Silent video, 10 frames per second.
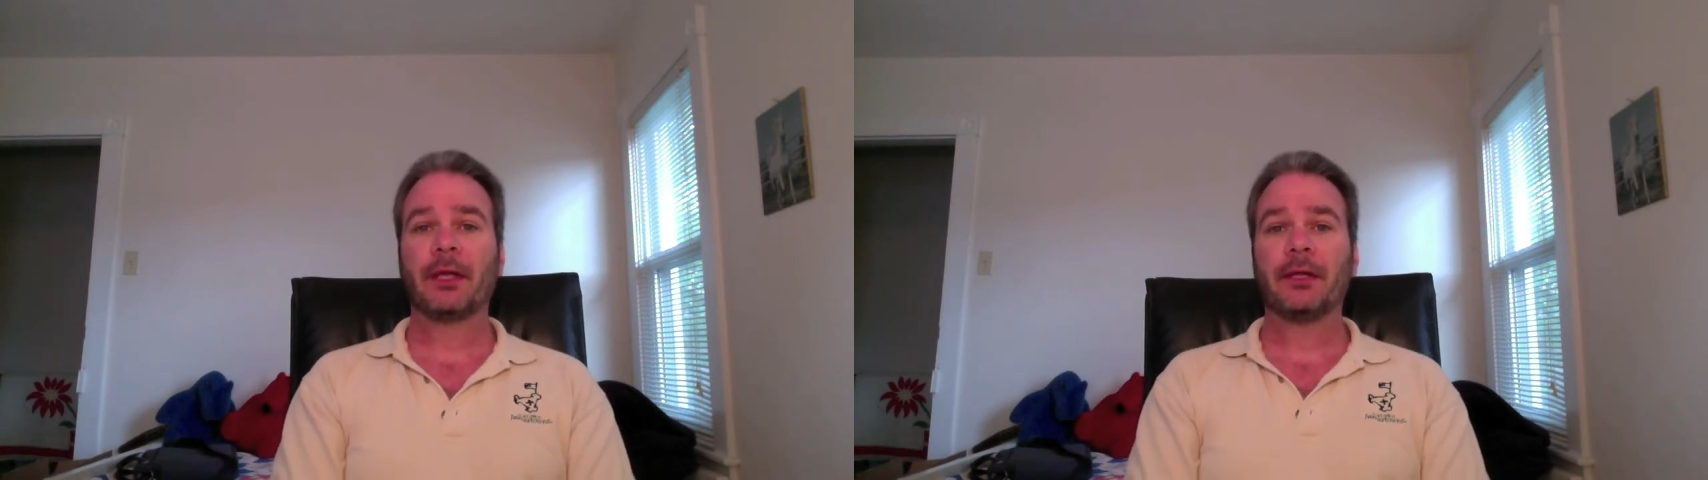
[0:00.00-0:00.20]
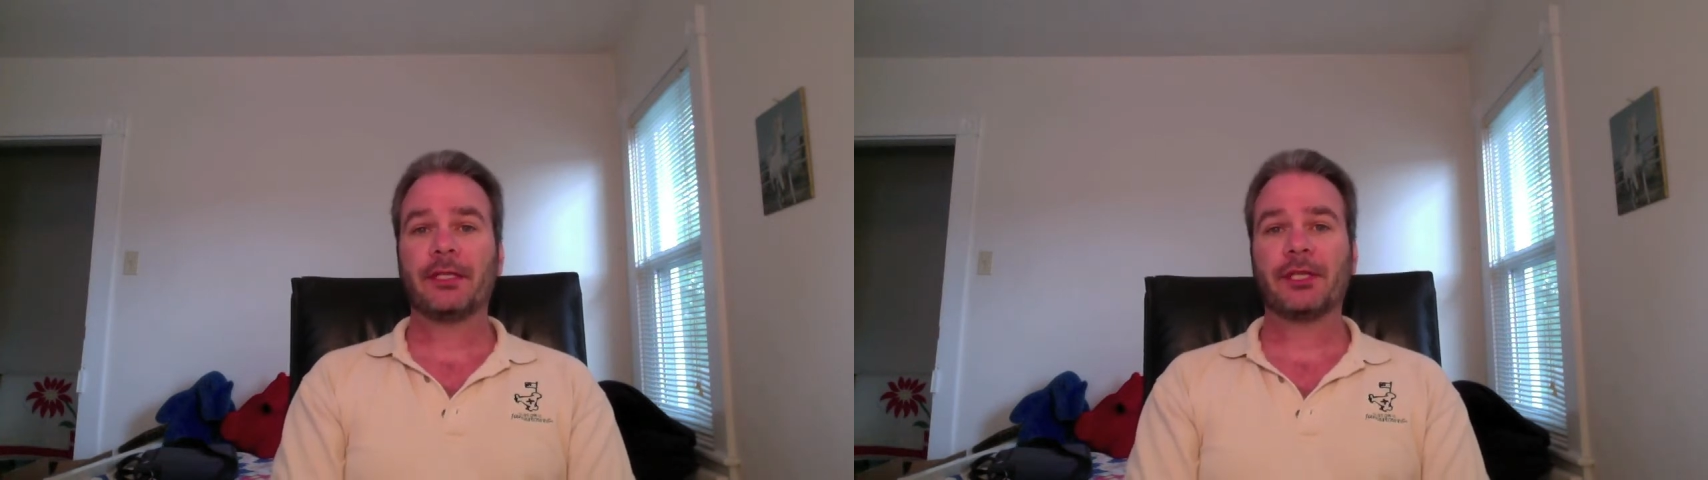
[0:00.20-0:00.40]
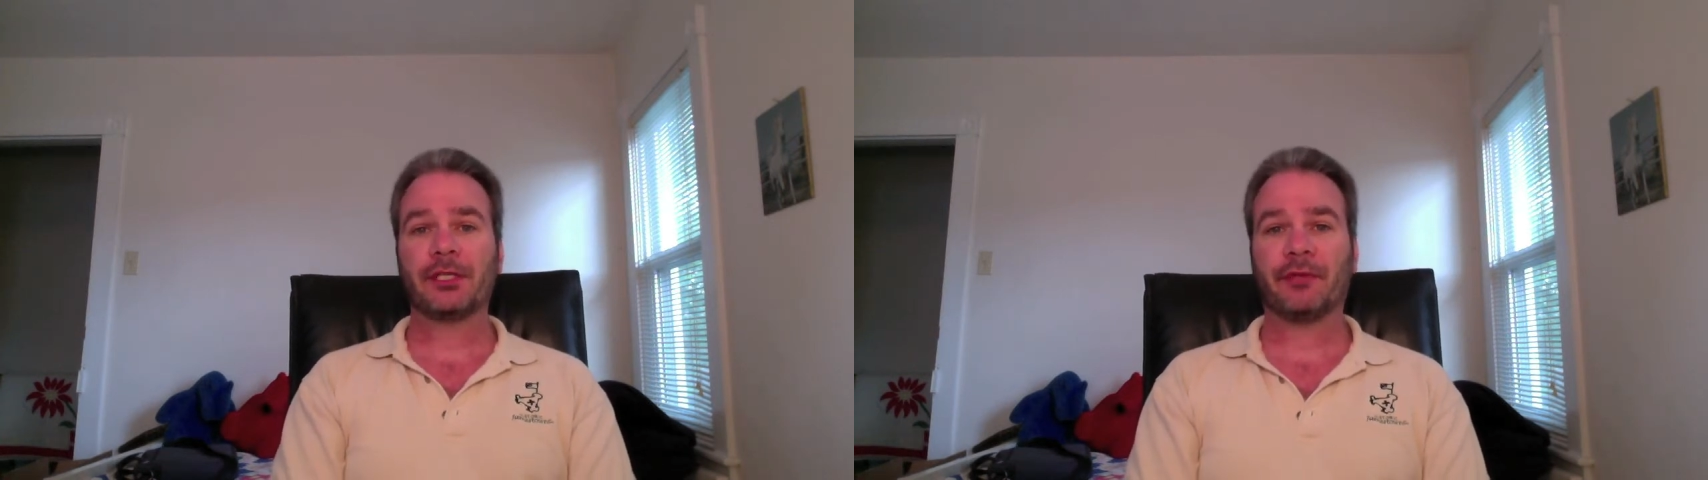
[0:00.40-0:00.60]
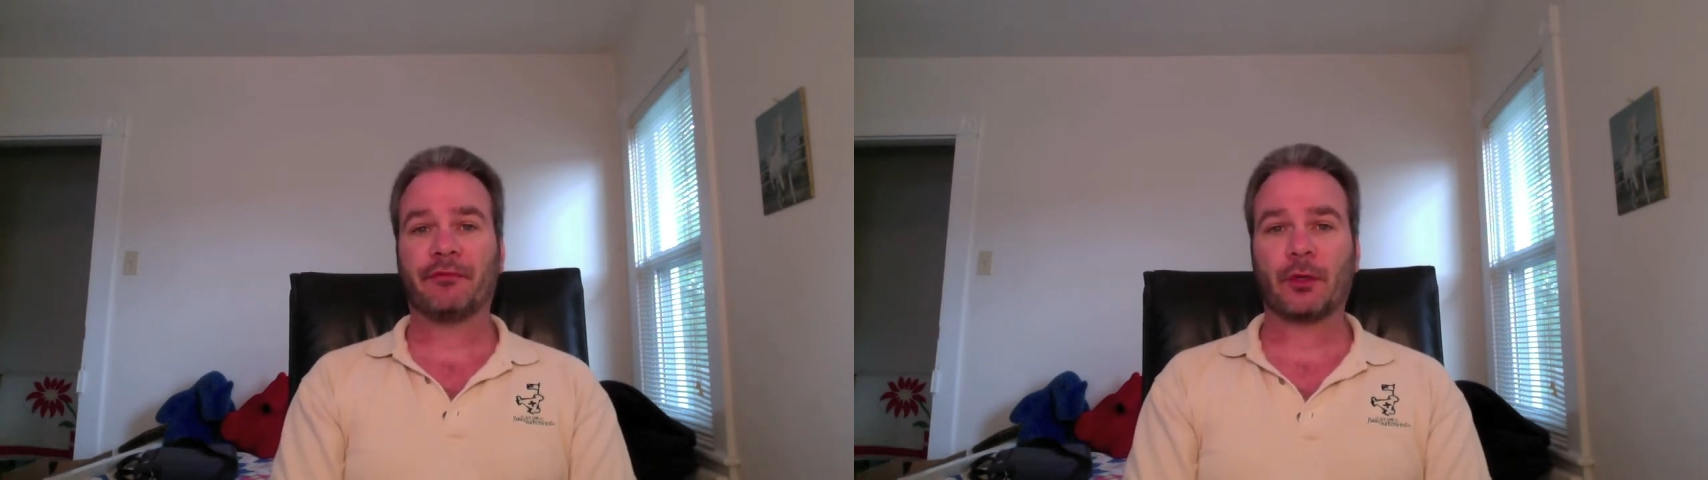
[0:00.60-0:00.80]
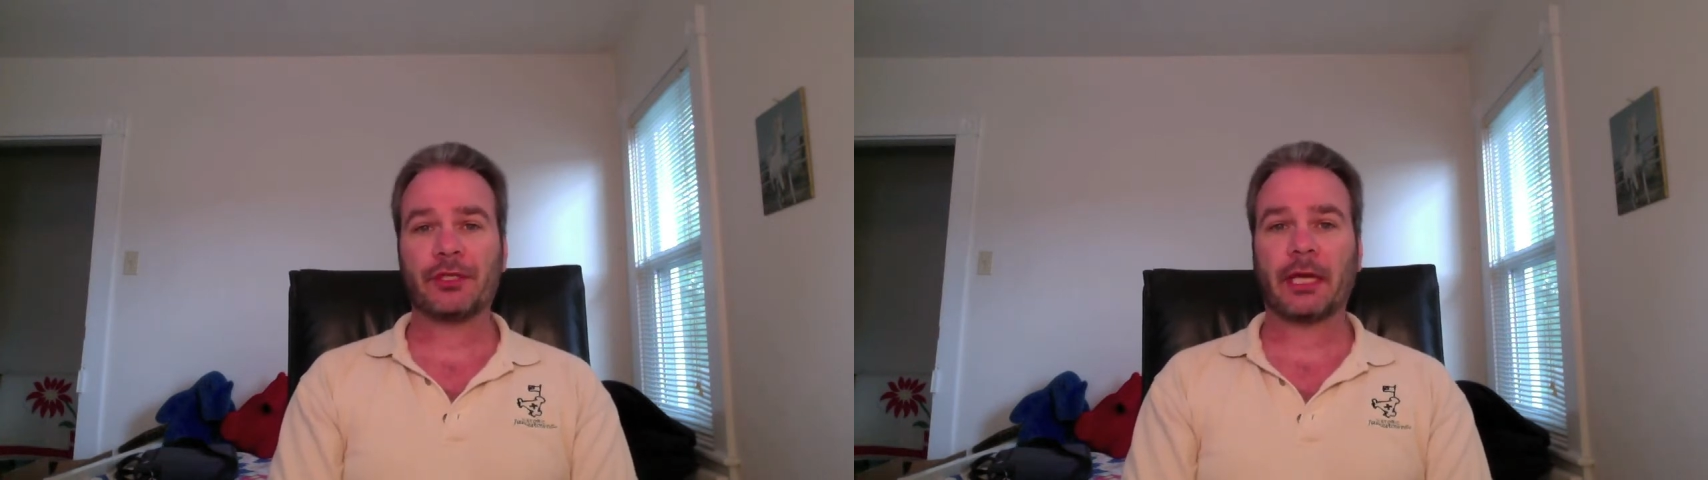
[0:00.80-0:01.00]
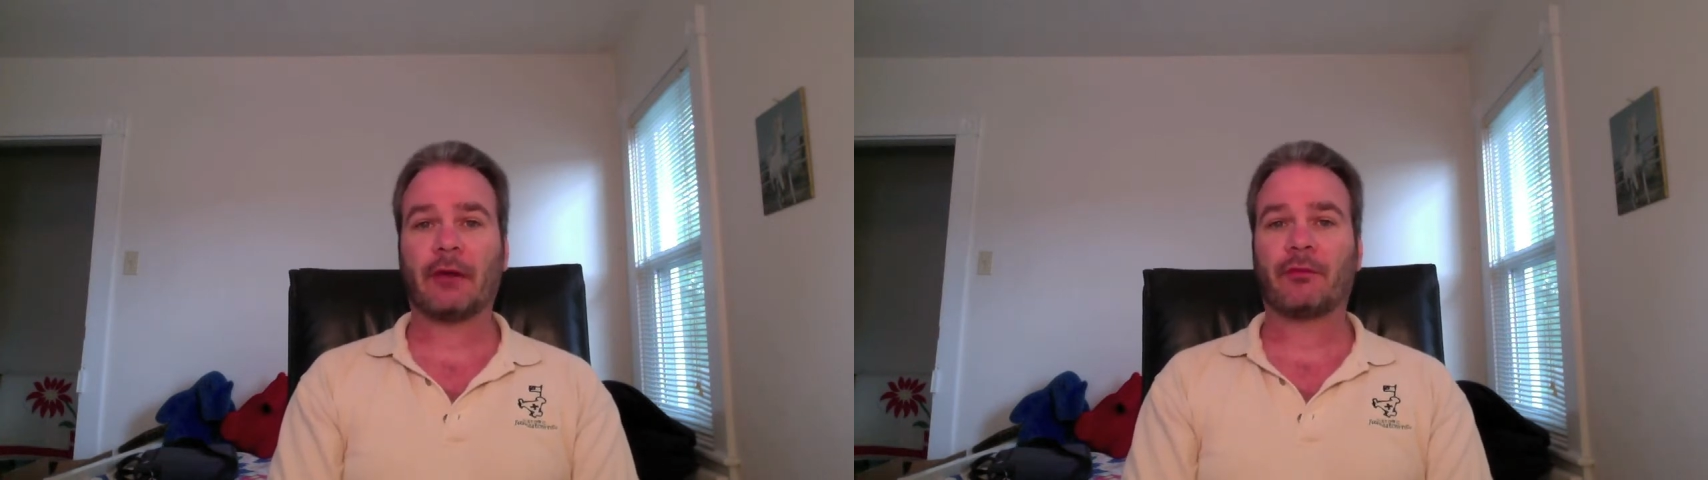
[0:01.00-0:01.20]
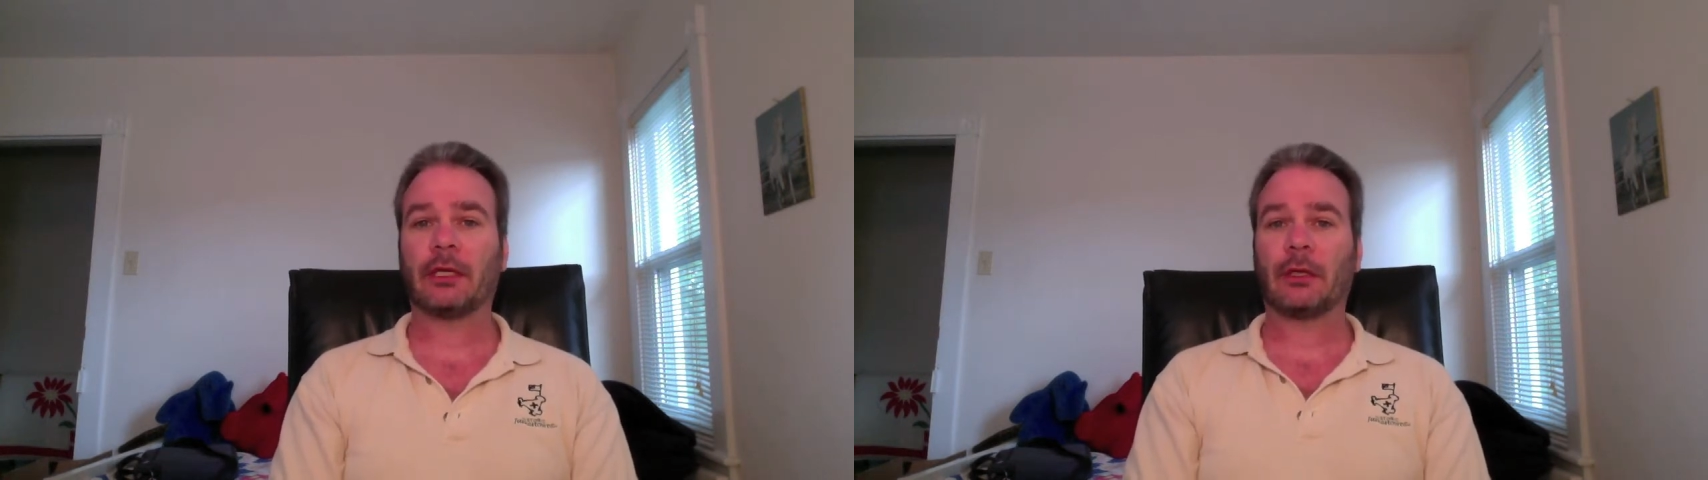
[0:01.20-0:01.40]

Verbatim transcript: This is the first thing I've really